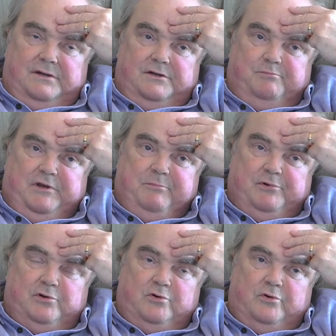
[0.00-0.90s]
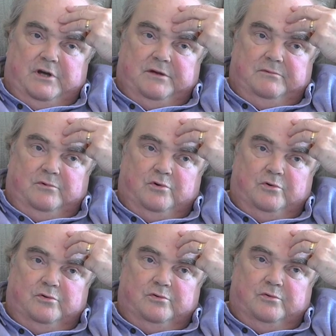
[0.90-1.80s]
The people
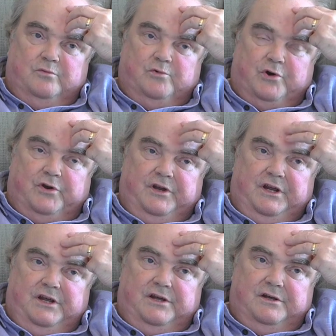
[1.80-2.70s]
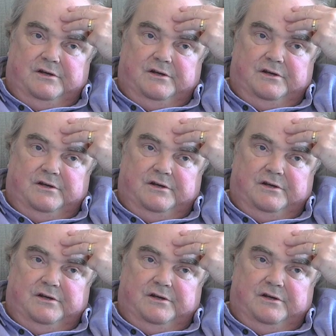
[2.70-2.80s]
who were the